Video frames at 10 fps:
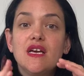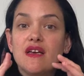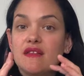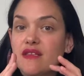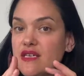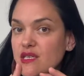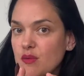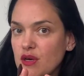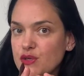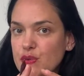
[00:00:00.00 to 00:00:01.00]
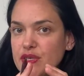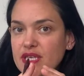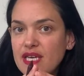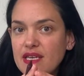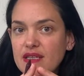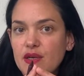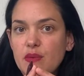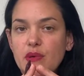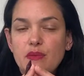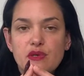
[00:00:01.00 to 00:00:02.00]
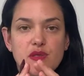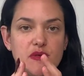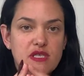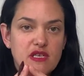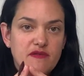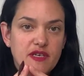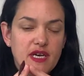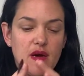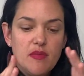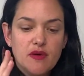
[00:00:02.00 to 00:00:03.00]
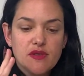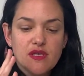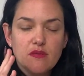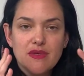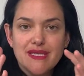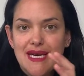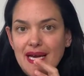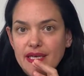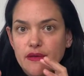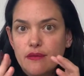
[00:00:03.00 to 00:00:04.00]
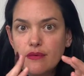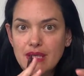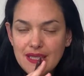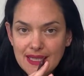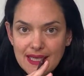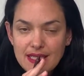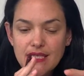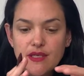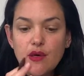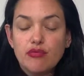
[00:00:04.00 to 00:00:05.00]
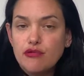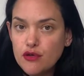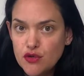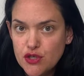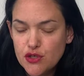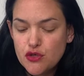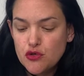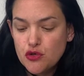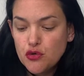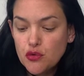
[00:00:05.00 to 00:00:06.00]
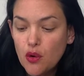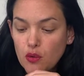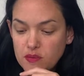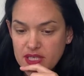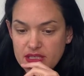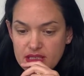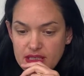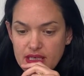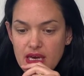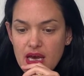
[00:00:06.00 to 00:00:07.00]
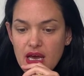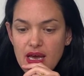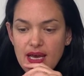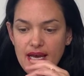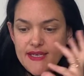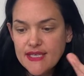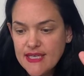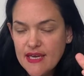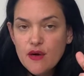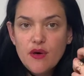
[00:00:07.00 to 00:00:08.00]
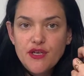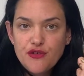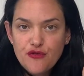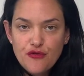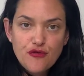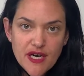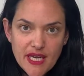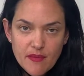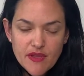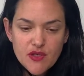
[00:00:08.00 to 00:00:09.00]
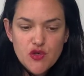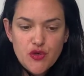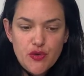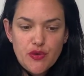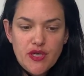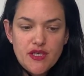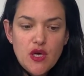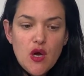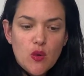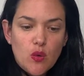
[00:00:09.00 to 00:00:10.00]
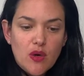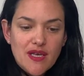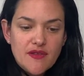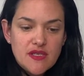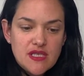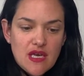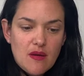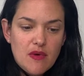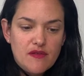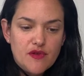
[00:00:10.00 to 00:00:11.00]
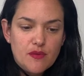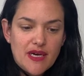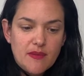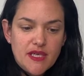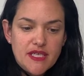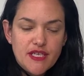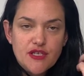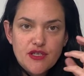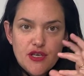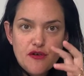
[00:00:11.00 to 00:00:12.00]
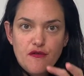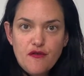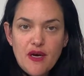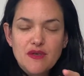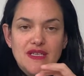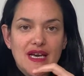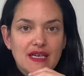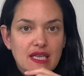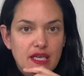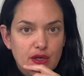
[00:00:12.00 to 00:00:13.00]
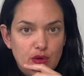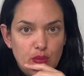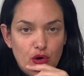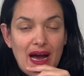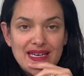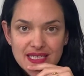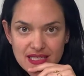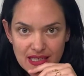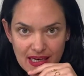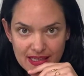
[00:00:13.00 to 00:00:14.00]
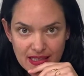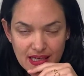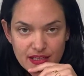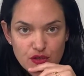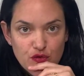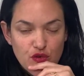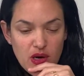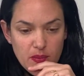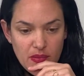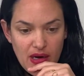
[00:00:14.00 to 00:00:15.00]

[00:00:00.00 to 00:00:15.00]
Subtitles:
In this module, we're going to get a little bit more specific about some diet-related approaches to obesity. And again, I wanted to frame this unit with some of the recommendations that are found in that clinical practice guidelines from